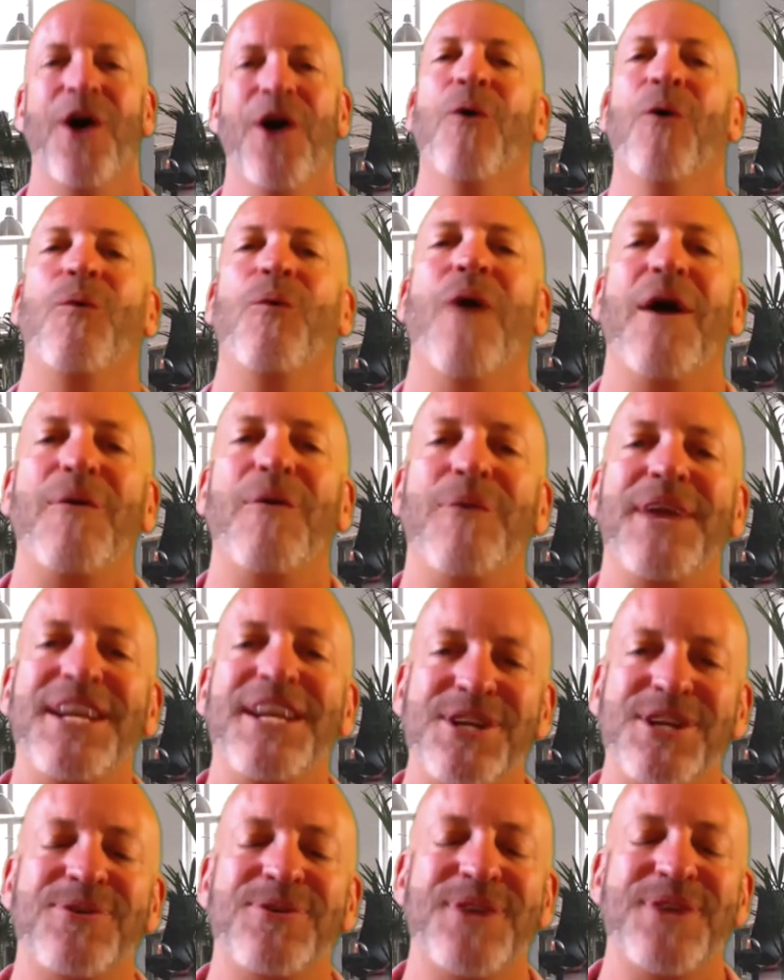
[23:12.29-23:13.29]
what we
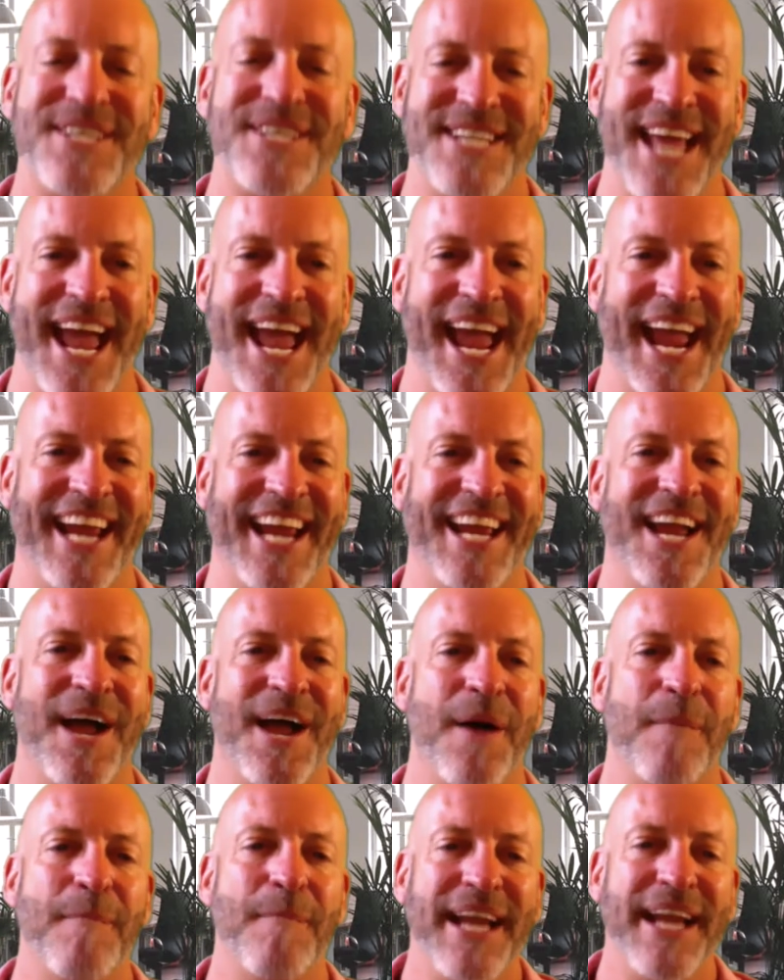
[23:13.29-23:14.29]
do today
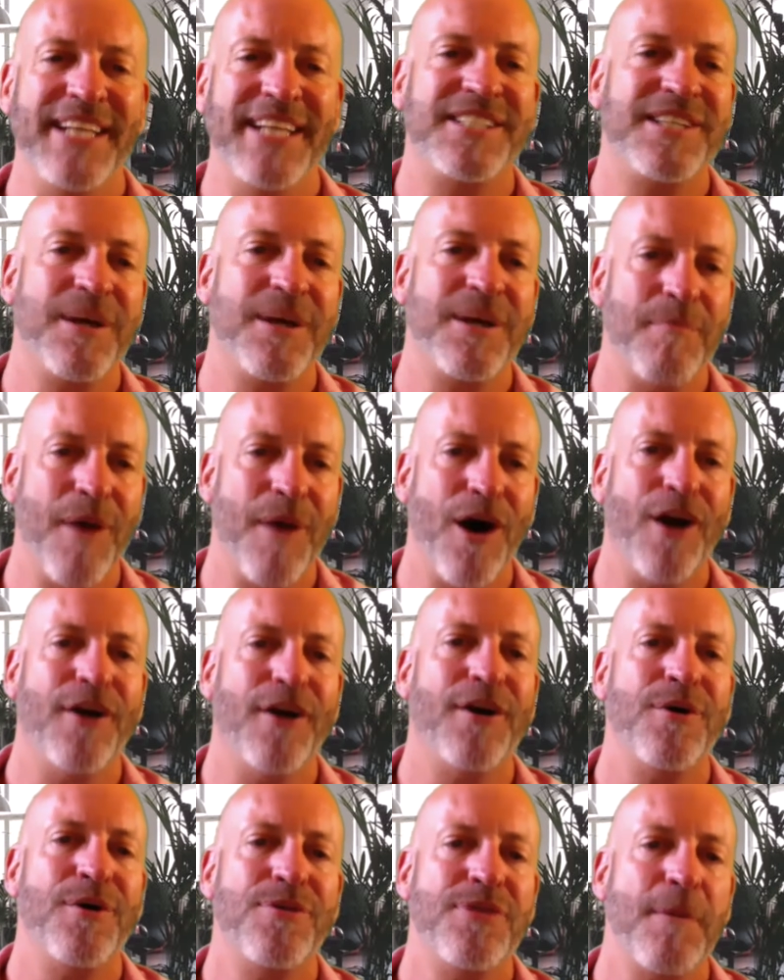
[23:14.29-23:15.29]
makes
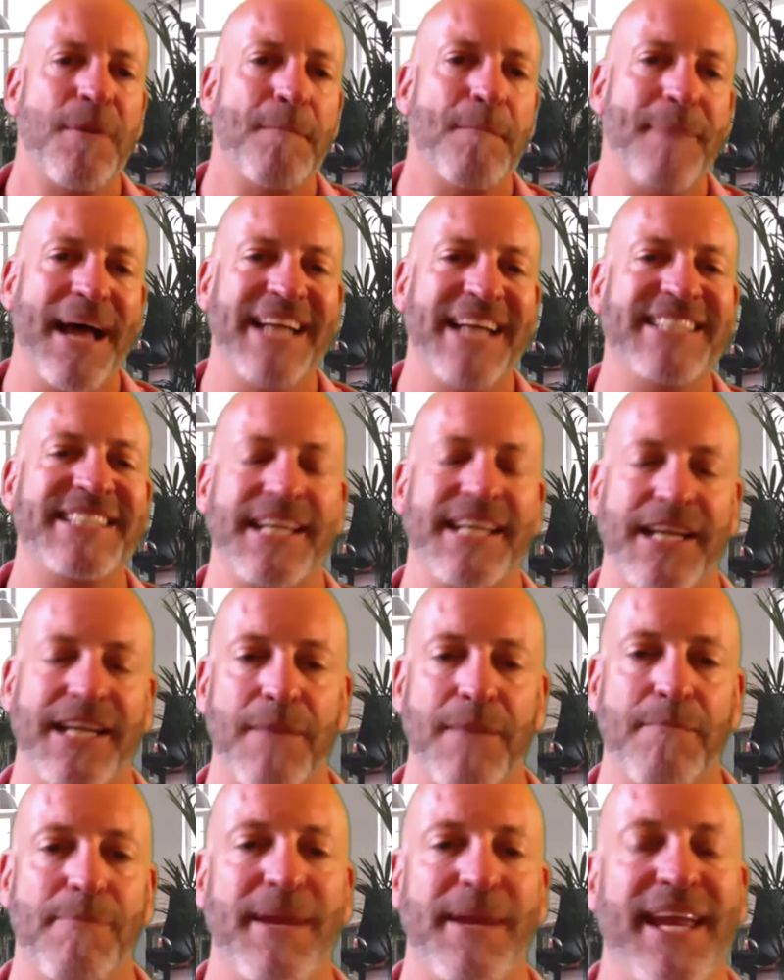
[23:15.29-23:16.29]
tomorrow the best it
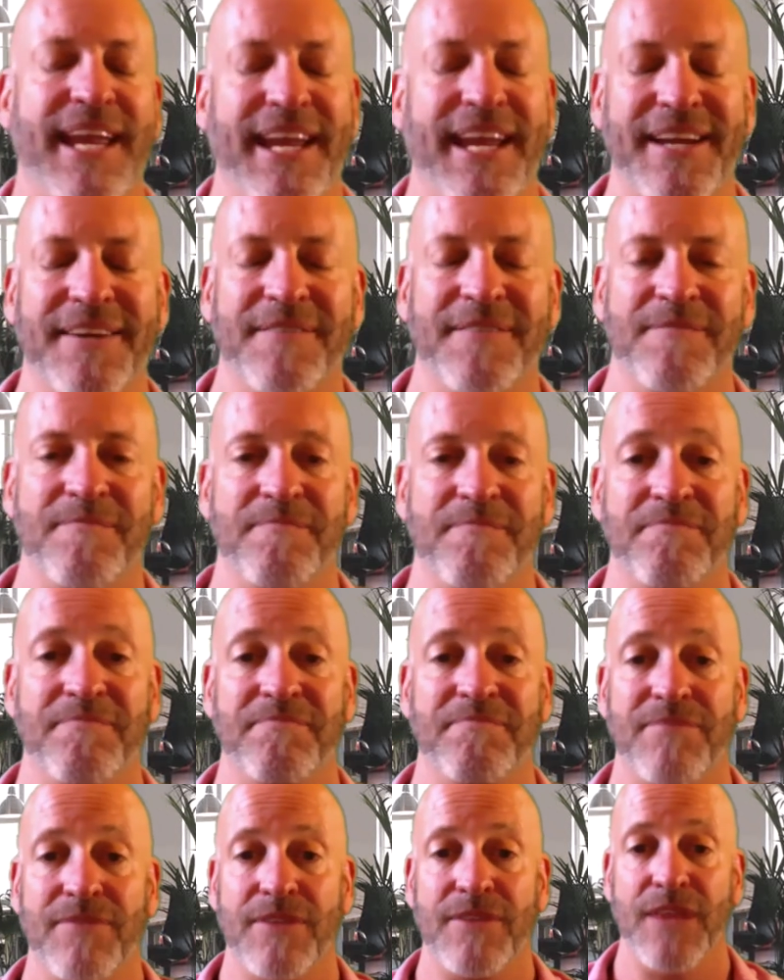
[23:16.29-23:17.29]
can be,
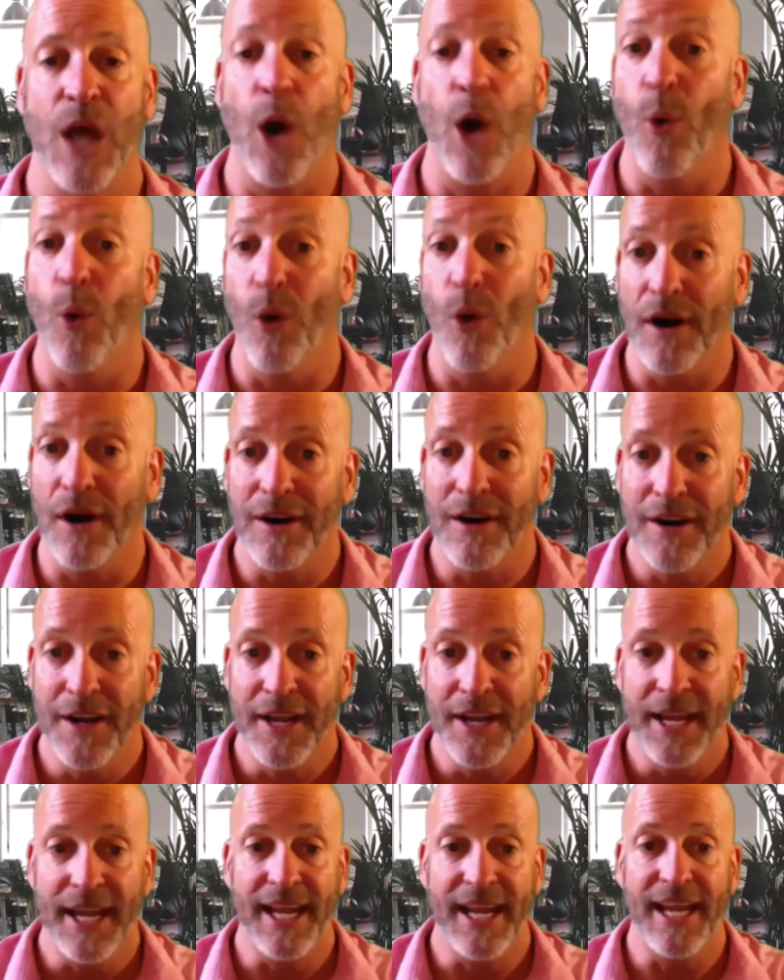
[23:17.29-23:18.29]
or
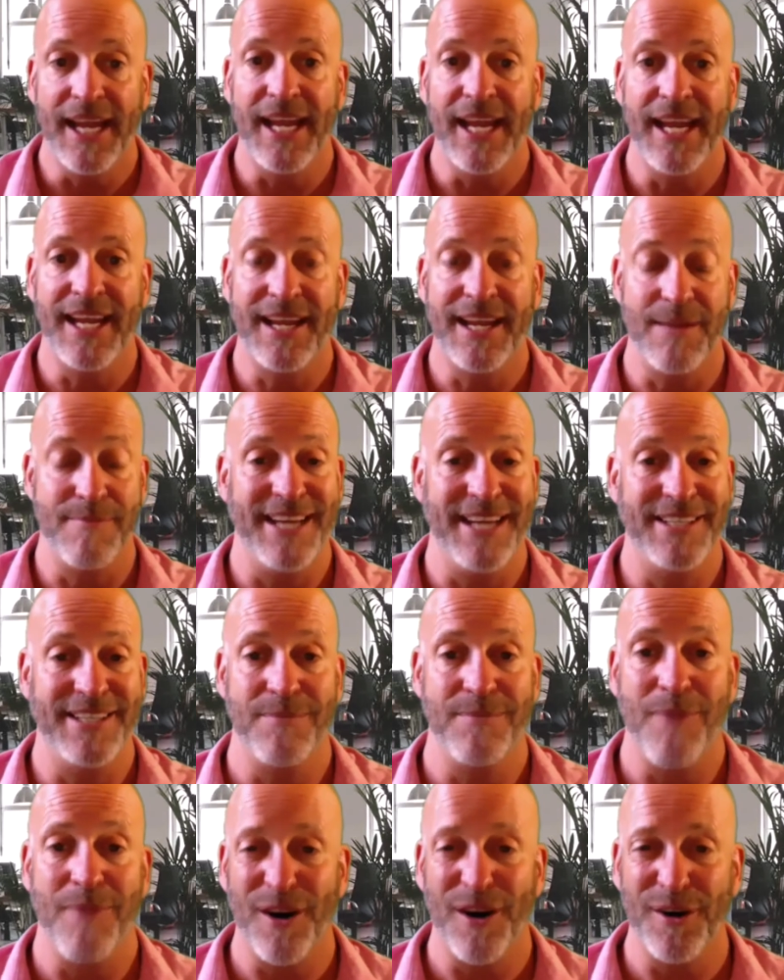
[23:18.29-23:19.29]
it can make
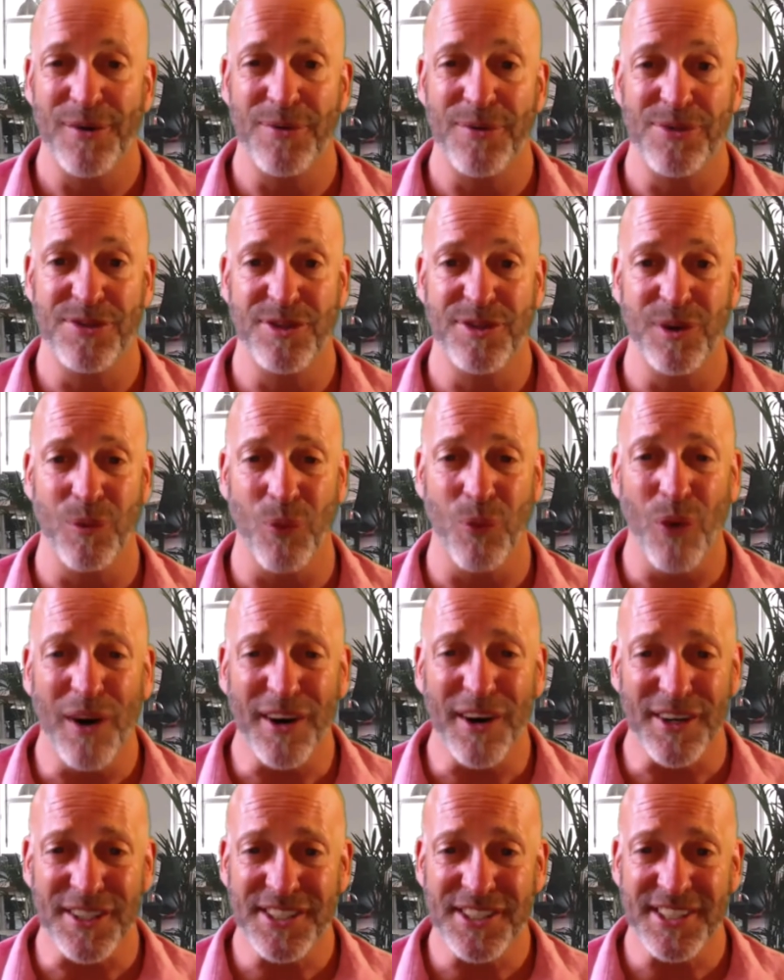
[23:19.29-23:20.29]
tomorrow the
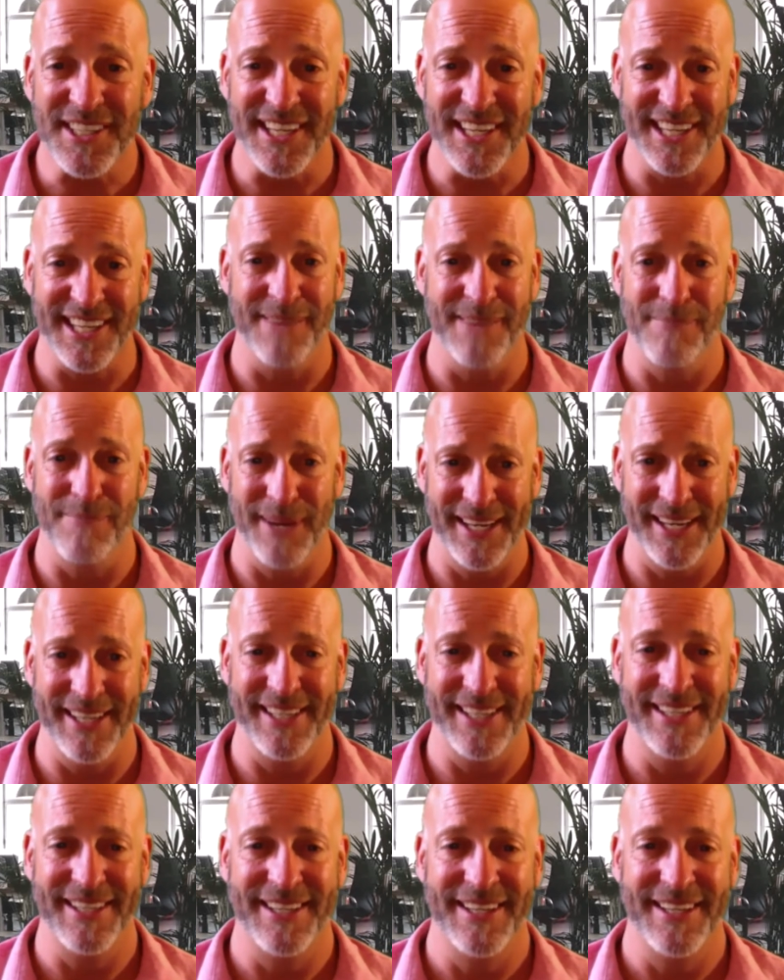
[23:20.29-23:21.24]
worst it can be.